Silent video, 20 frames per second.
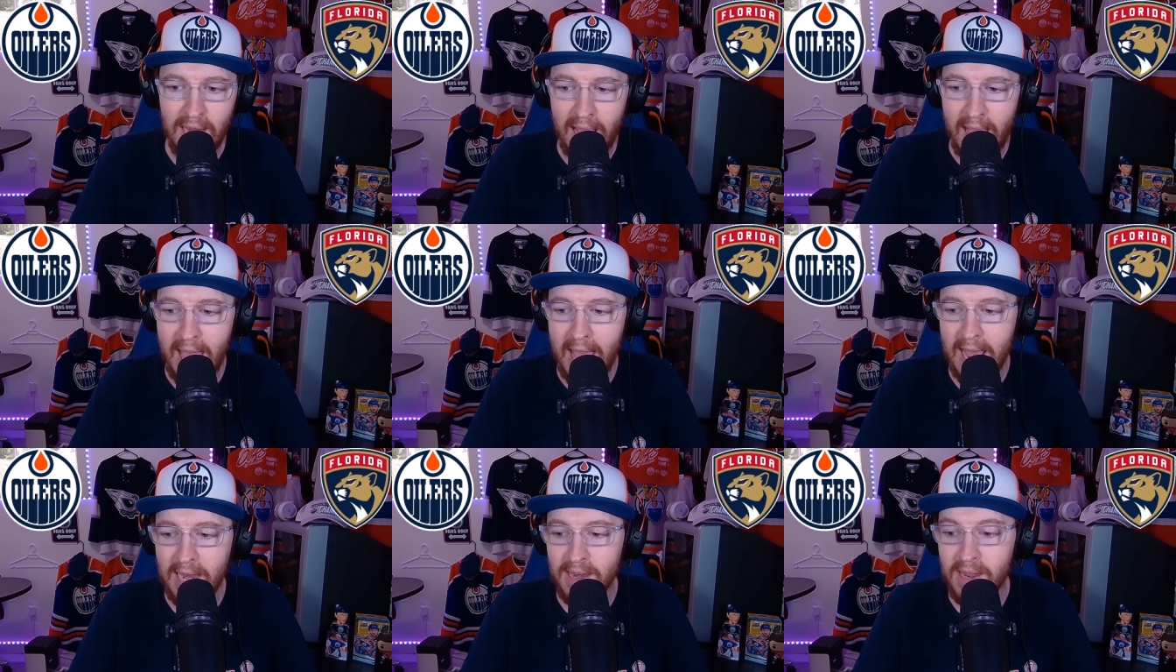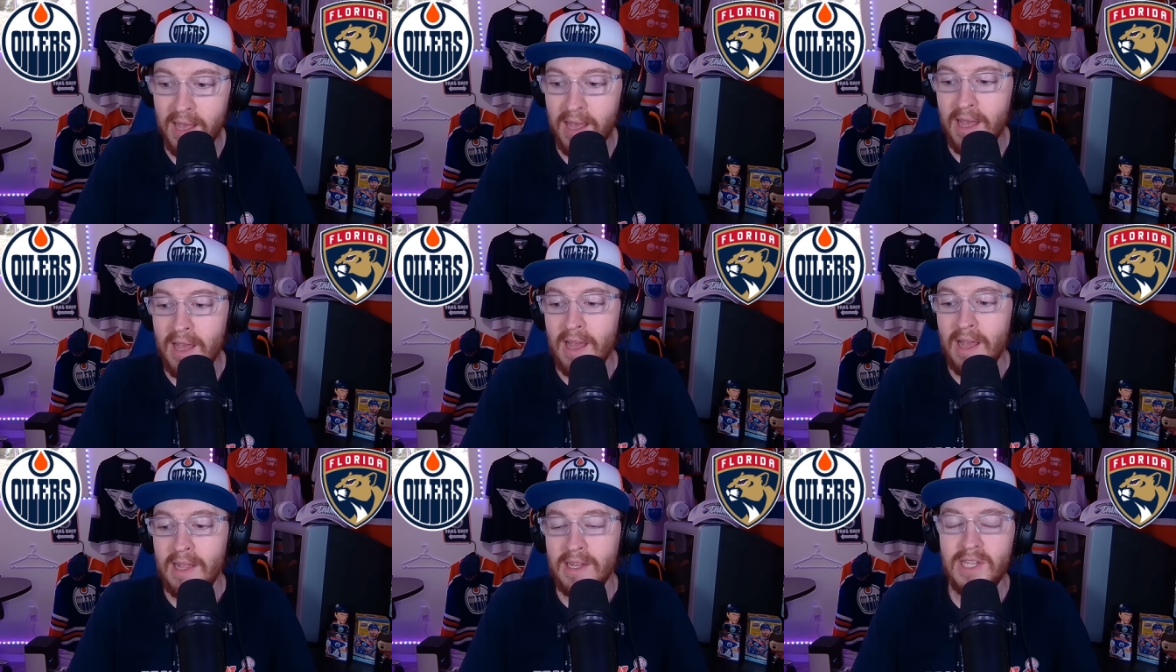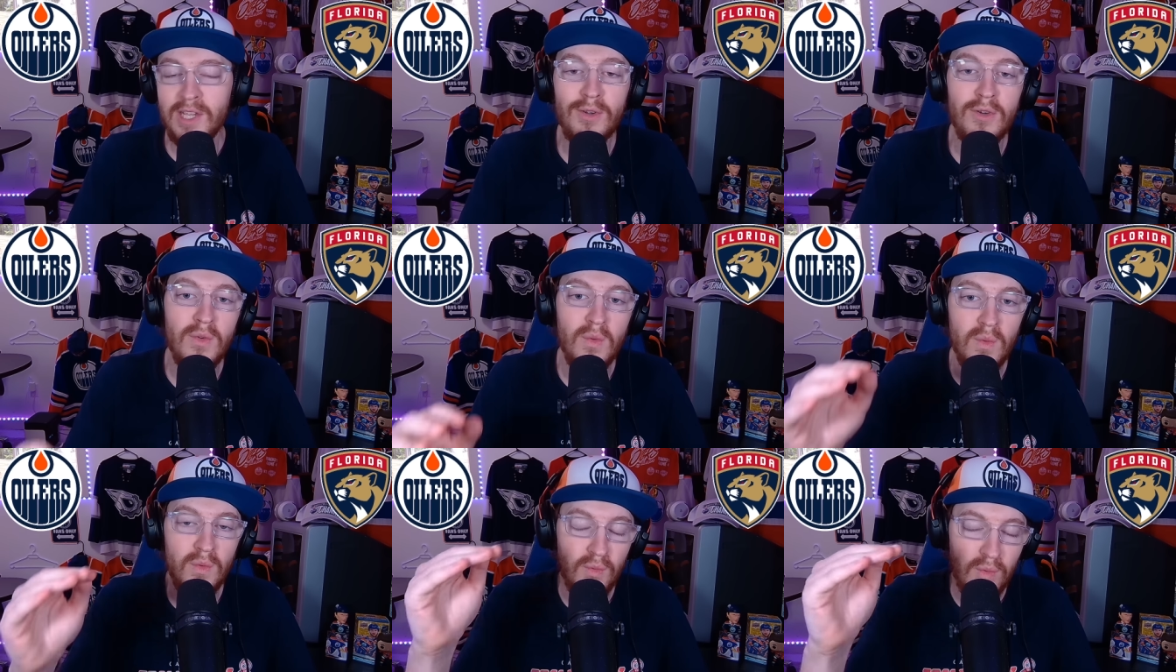And
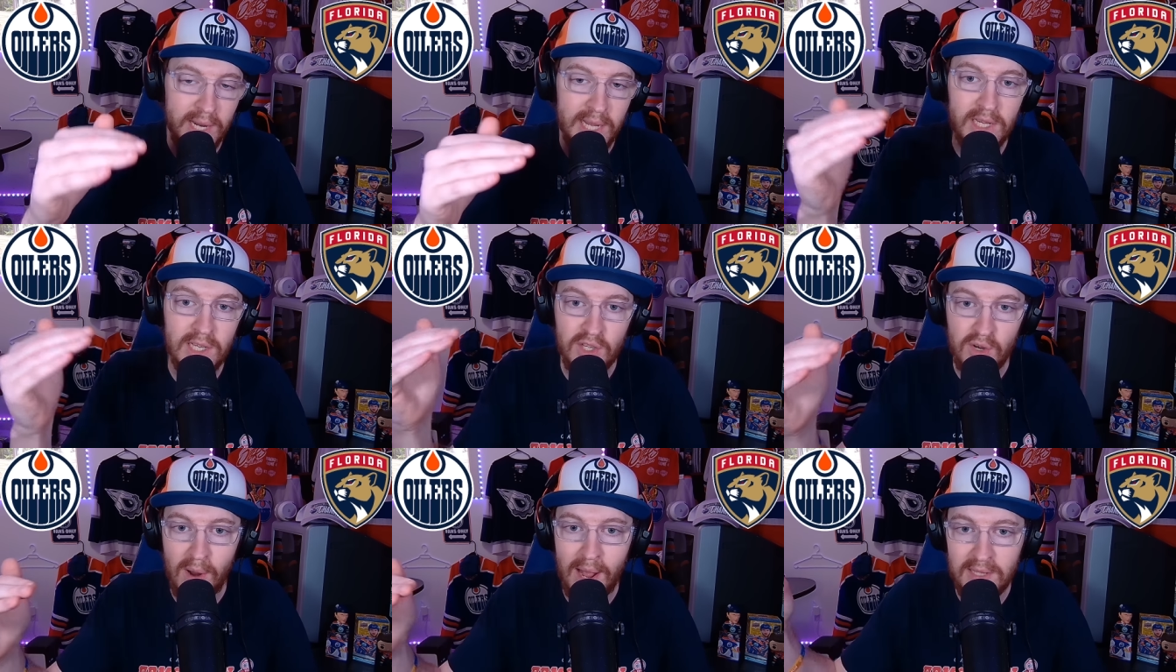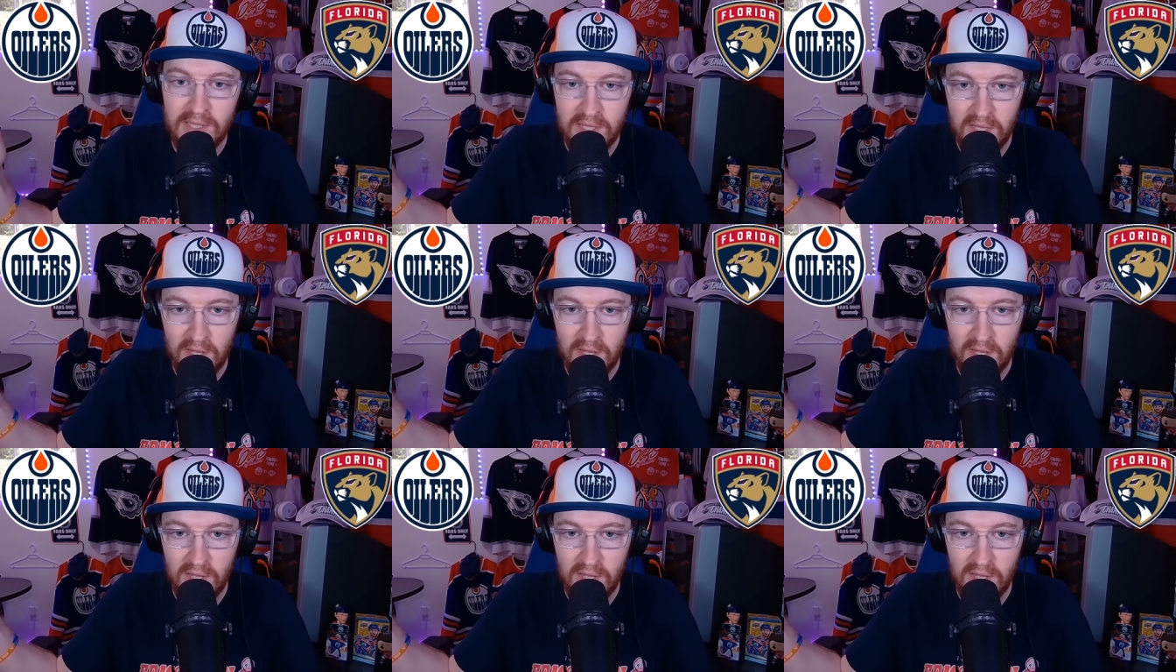To readdress the